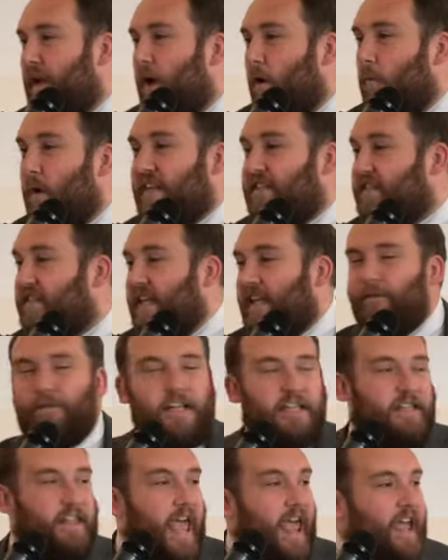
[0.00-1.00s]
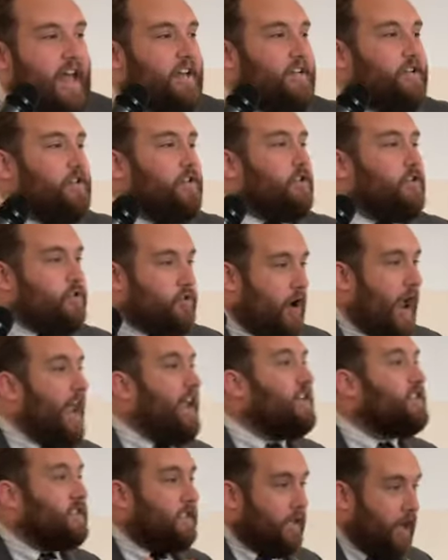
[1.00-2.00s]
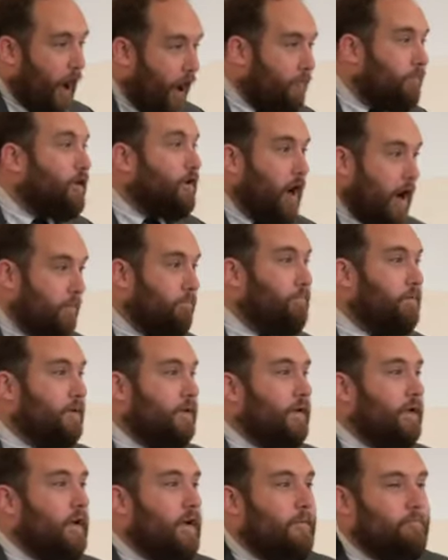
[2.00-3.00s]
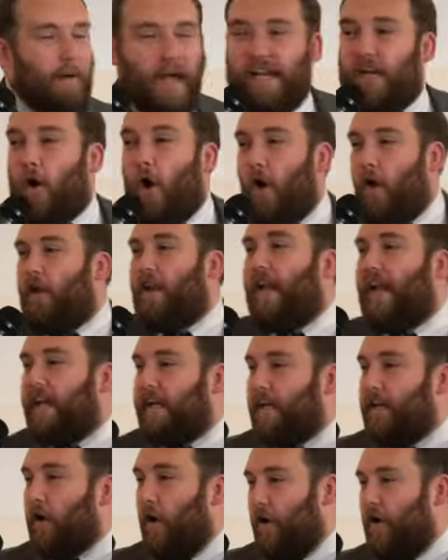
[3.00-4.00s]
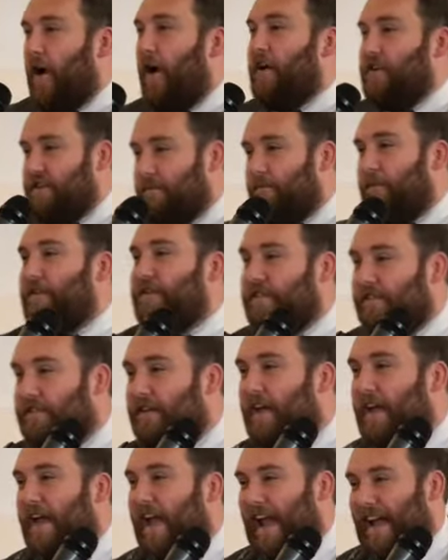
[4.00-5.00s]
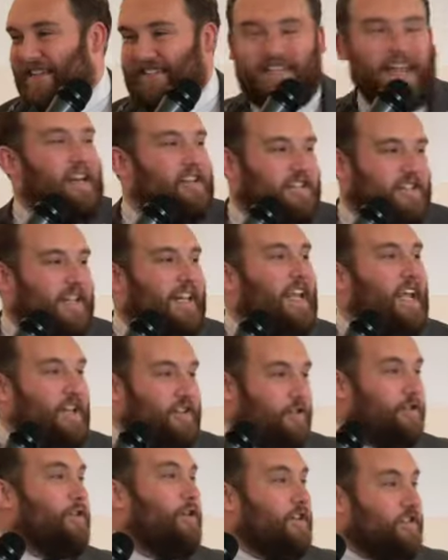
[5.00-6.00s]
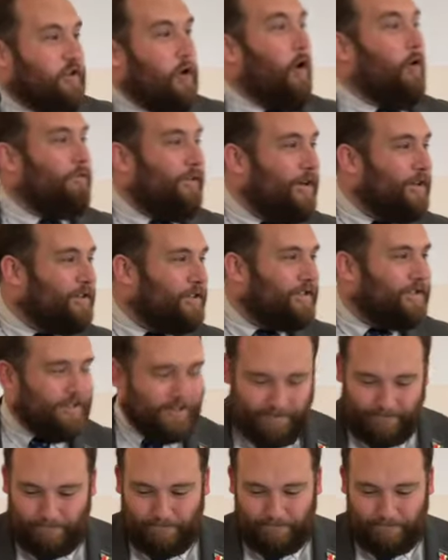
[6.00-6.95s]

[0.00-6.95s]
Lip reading: which David then tries to cover up by calling her husband essentially into his office.